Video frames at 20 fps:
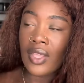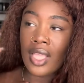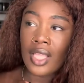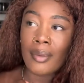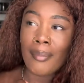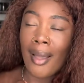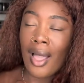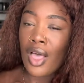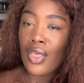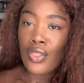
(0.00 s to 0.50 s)

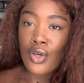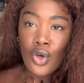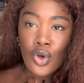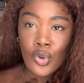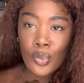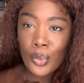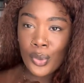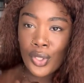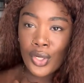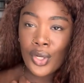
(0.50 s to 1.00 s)
and my other
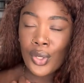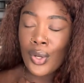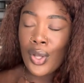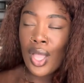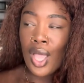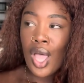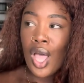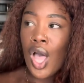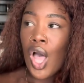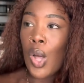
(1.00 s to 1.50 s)
homegirl
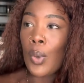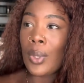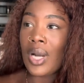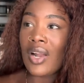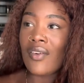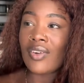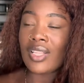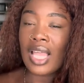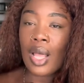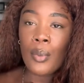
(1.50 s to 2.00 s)
or
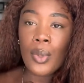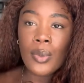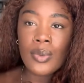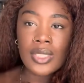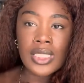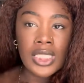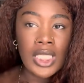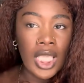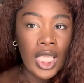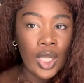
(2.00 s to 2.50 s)
whatever. Like, we
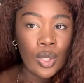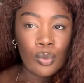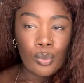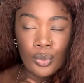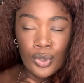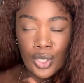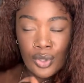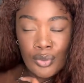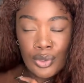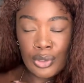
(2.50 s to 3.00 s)
was getting
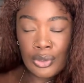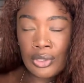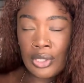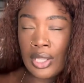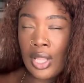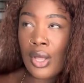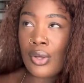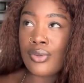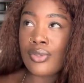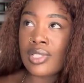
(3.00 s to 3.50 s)
real
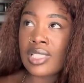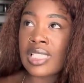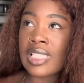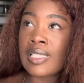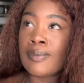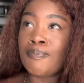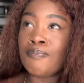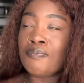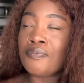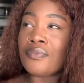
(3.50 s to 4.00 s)

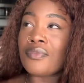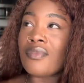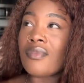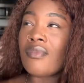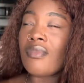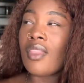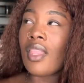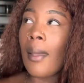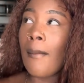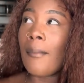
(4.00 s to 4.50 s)
close.
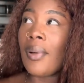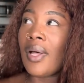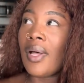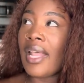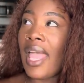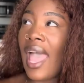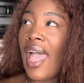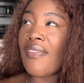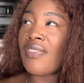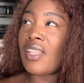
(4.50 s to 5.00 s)
But
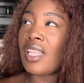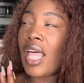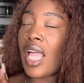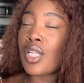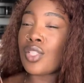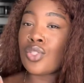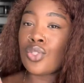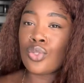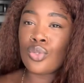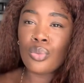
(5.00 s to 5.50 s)
after
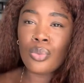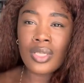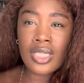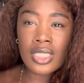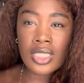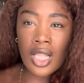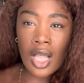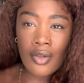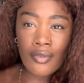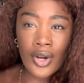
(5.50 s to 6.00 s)
like 2
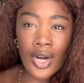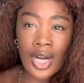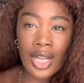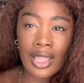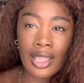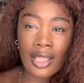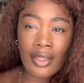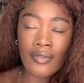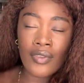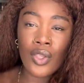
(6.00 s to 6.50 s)
weeks of her
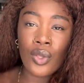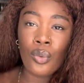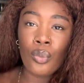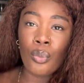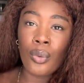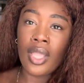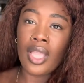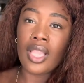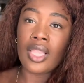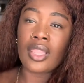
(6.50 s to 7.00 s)
living
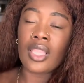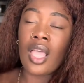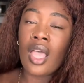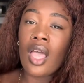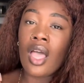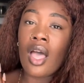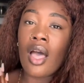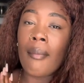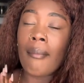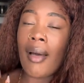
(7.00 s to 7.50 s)
with
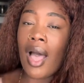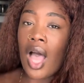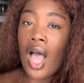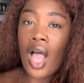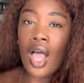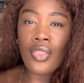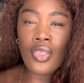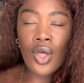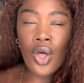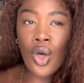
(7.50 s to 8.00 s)
my
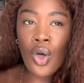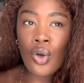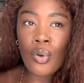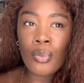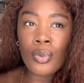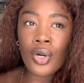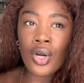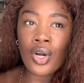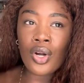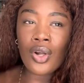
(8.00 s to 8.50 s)
other
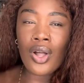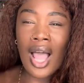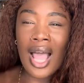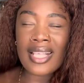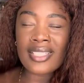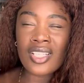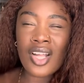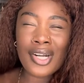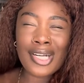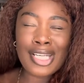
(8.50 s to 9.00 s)
homegirl, I
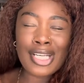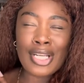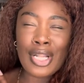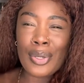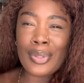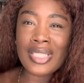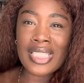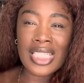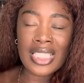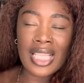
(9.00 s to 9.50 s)
started
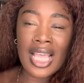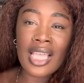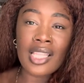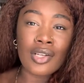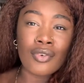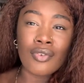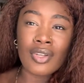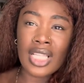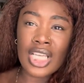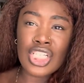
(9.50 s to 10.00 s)
noticing that
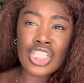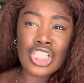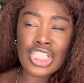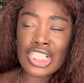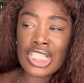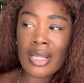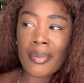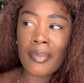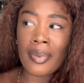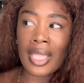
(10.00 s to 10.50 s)
the
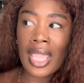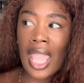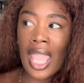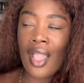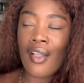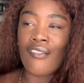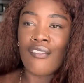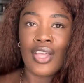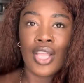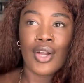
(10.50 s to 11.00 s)
relationship
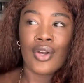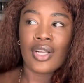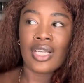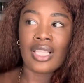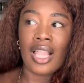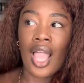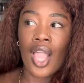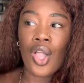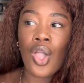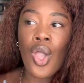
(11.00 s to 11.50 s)
became very
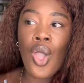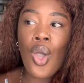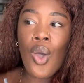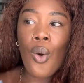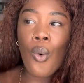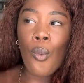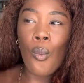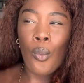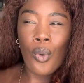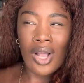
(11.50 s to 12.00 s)
like
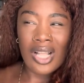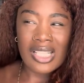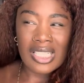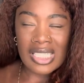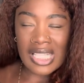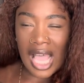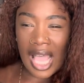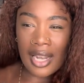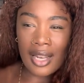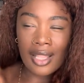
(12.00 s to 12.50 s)

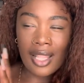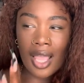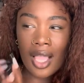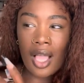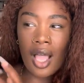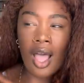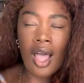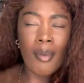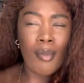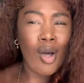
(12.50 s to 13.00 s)
one-sided. Like,
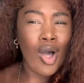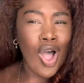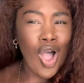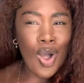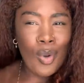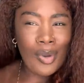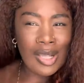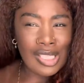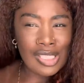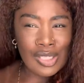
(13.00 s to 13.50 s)
I'm
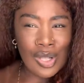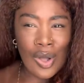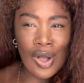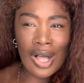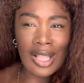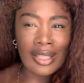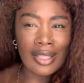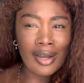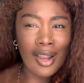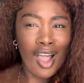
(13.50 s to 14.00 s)
always
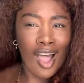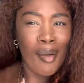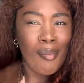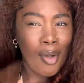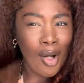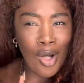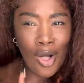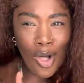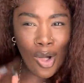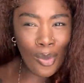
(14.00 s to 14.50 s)
calling,
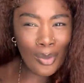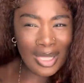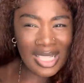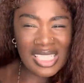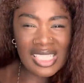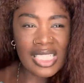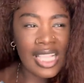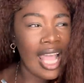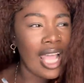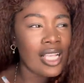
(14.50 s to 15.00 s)
I'm
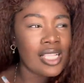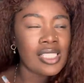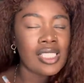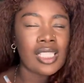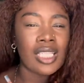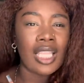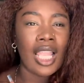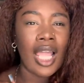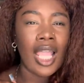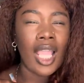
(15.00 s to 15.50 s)
always
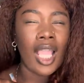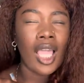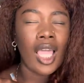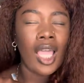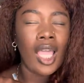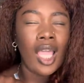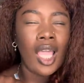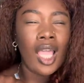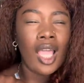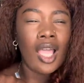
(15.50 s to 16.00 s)
texting. Like,
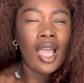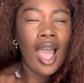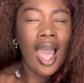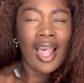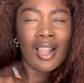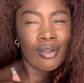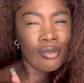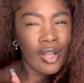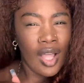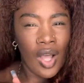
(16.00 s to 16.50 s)
I
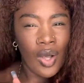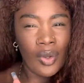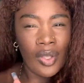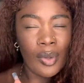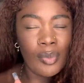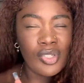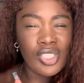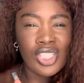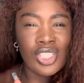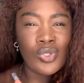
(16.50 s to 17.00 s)
don't know, it
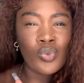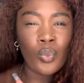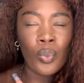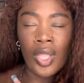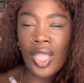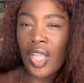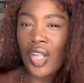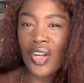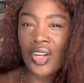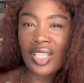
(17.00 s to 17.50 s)
was just
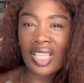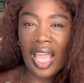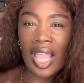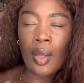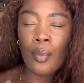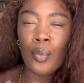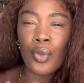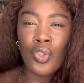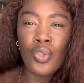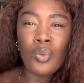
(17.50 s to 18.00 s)
weird.
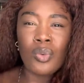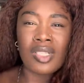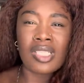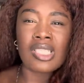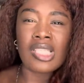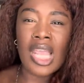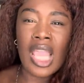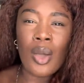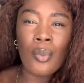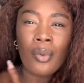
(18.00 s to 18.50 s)
Like, when you was
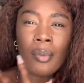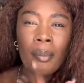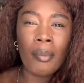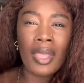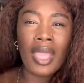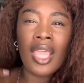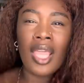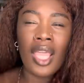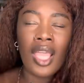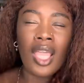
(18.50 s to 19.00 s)
staying with
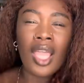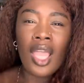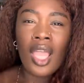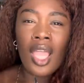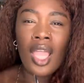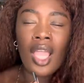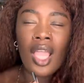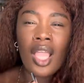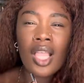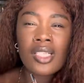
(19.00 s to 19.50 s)
me,
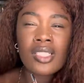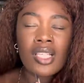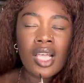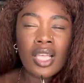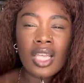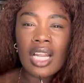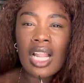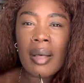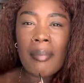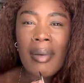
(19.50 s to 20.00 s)

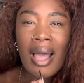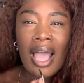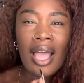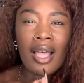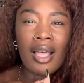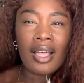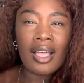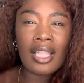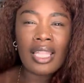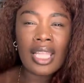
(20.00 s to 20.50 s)
sucking up
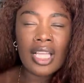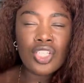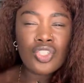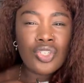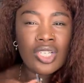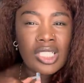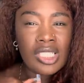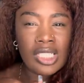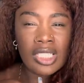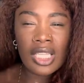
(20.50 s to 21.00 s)
my
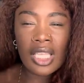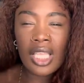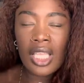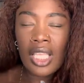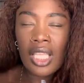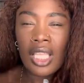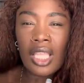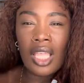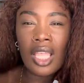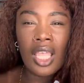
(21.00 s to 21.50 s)

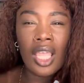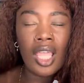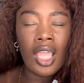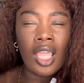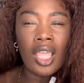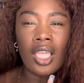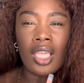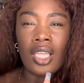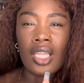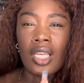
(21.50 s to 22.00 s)
electricity
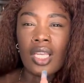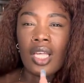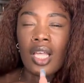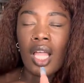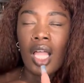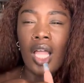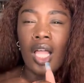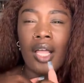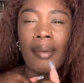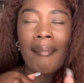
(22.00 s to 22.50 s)
and
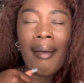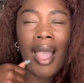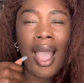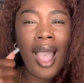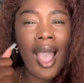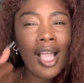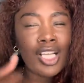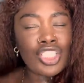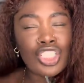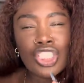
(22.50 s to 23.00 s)
my
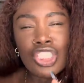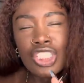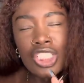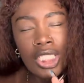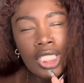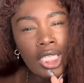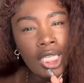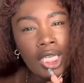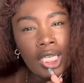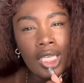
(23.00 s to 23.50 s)

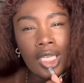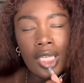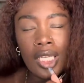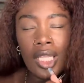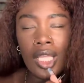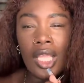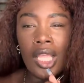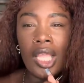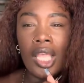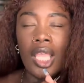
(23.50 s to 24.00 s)
oxygen
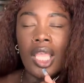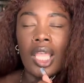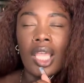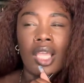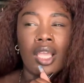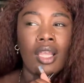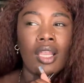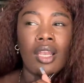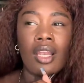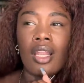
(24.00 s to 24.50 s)

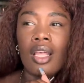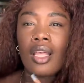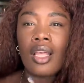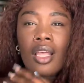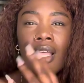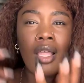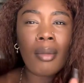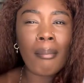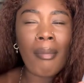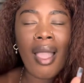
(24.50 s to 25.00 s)
and
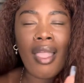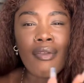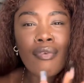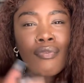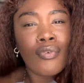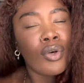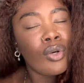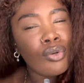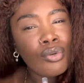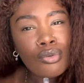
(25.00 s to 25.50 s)
my
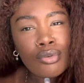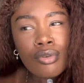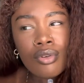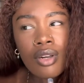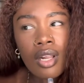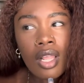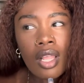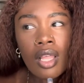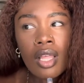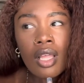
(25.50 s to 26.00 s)

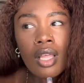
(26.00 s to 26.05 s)
food,